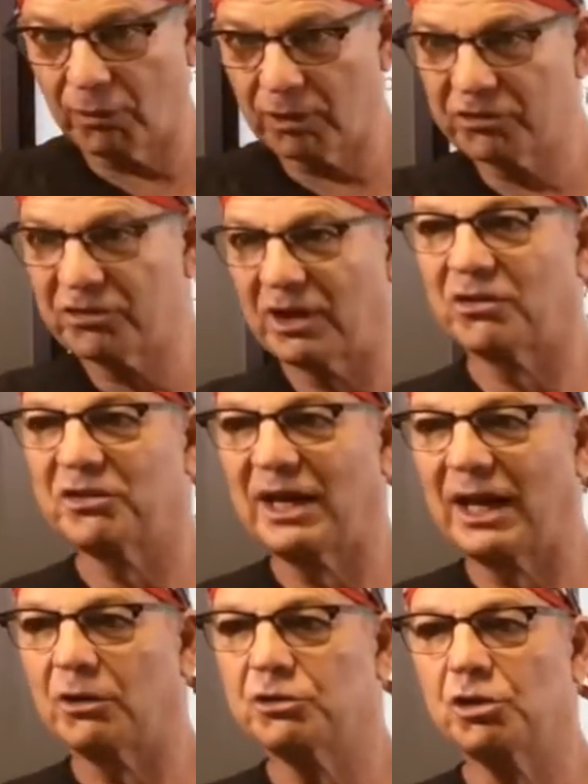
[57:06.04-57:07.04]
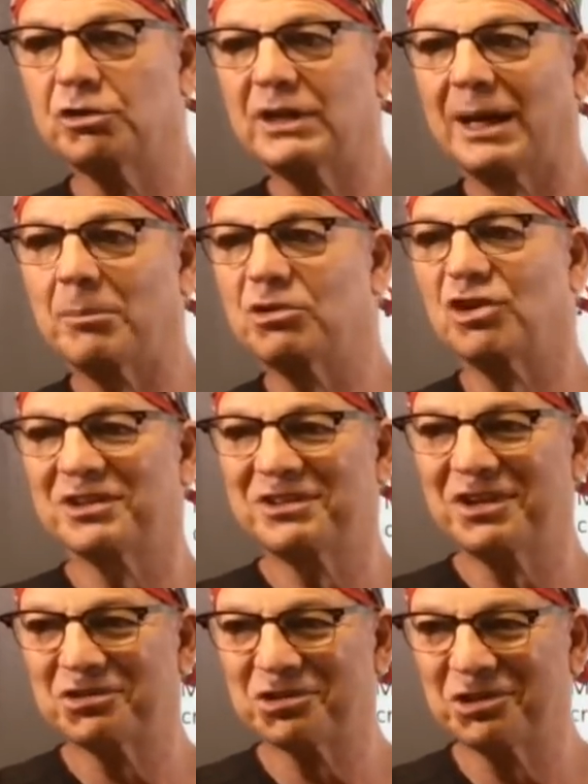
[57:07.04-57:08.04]
want to be around
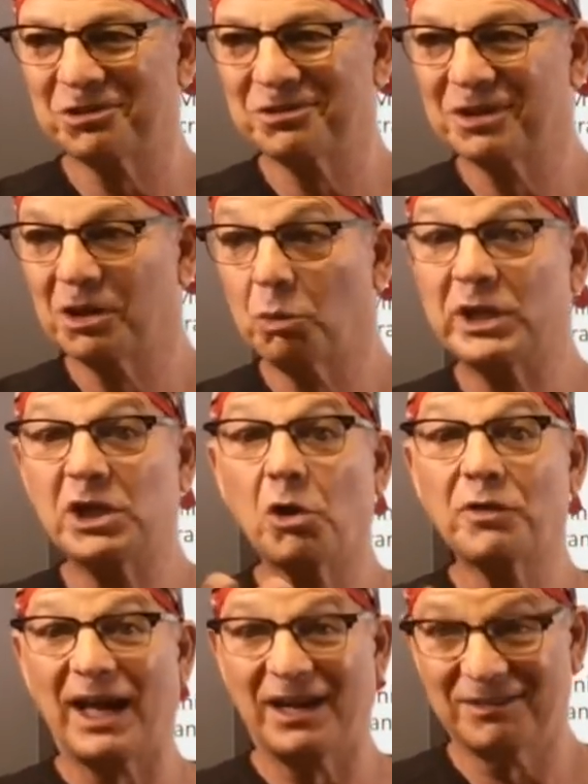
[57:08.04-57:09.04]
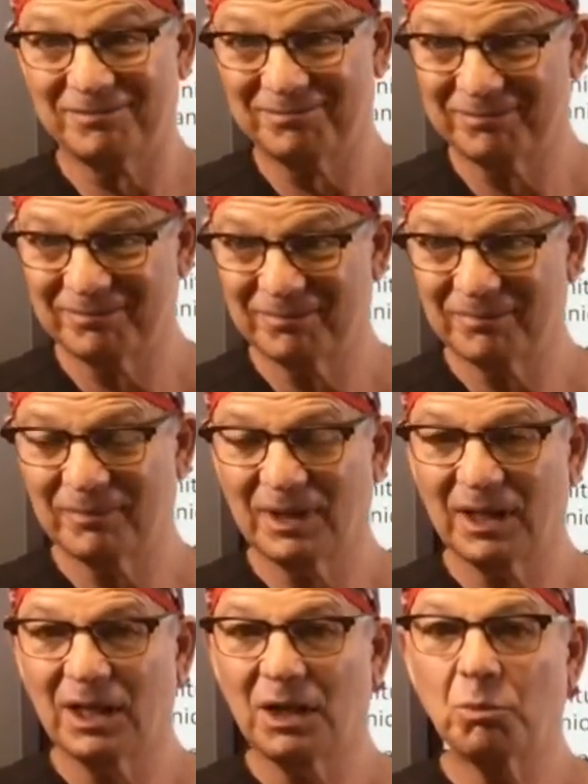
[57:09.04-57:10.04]
when the future generation
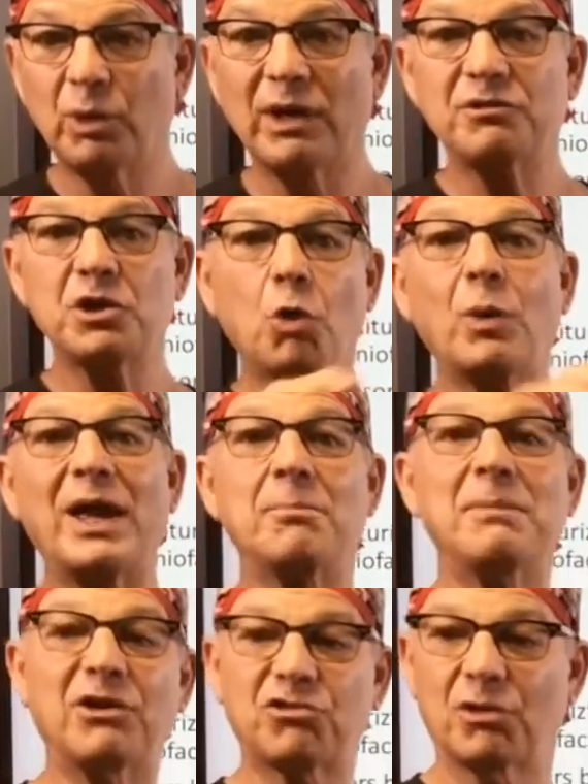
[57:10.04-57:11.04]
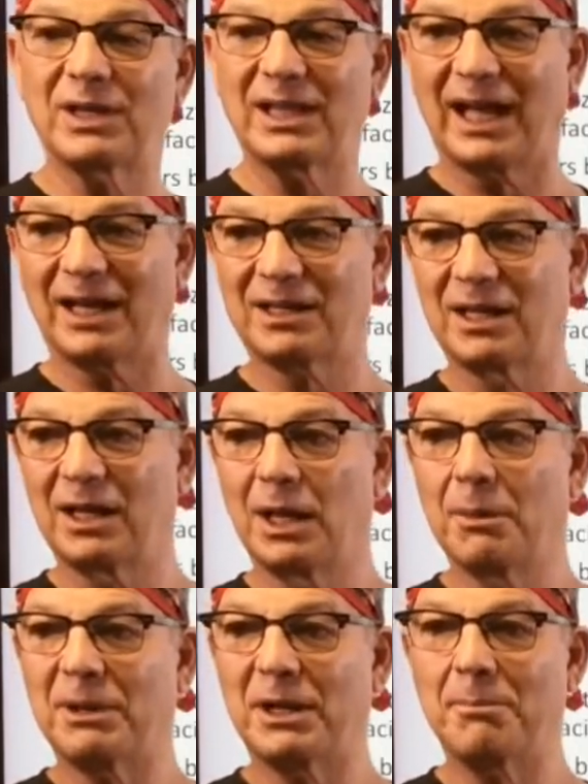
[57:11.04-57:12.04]
laughs at how primitive we were,
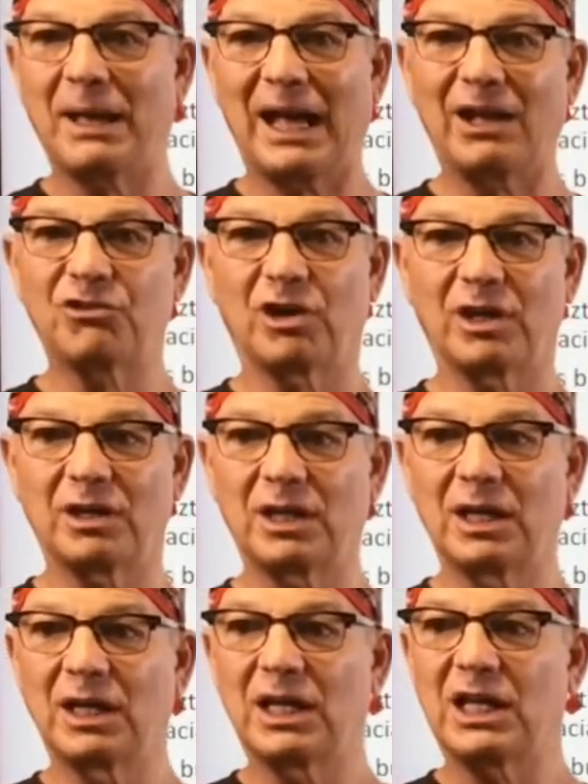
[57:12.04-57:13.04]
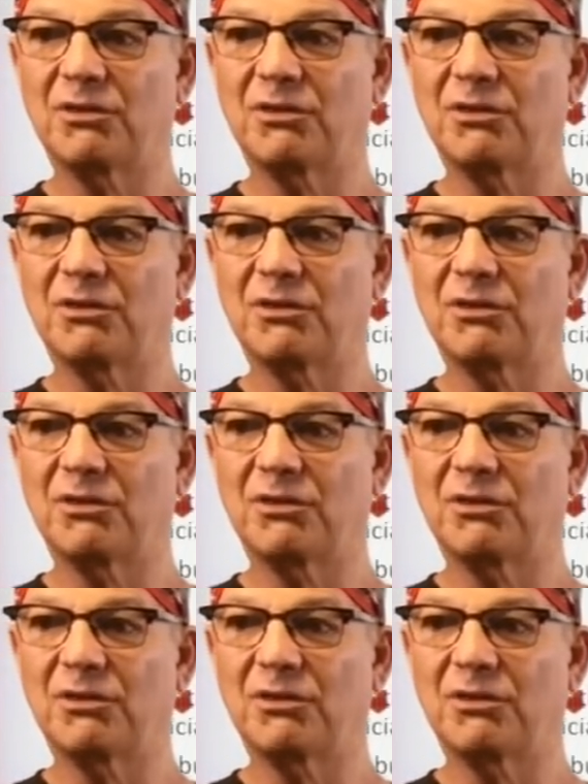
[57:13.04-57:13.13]
okay?